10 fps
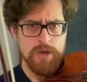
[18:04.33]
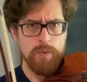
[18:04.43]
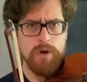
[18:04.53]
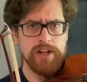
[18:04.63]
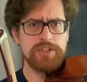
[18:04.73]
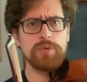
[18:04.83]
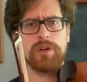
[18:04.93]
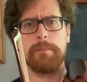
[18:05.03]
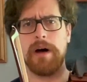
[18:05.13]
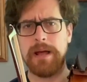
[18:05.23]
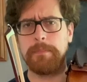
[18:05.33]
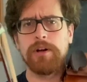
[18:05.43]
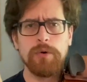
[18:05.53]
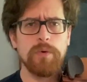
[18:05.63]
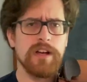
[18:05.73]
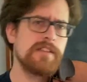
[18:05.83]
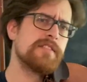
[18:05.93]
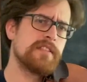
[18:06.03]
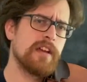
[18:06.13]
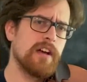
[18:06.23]
Watch where my bow
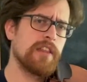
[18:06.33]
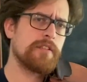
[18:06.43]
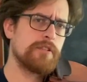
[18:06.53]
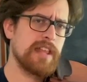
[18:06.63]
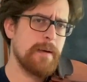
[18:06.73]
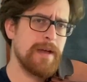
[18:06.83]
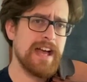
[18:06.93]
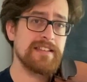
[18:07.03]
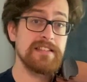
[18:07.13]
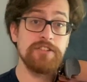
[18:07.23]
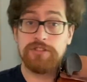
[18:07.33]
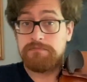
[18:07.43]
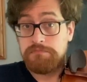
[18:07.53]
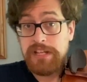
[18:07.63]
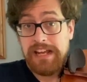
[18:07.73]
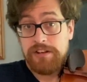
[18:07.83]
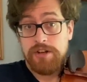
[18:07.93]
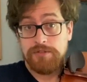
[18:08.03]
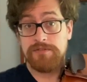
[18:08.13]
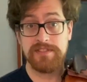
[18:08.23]
was through that passage and take note.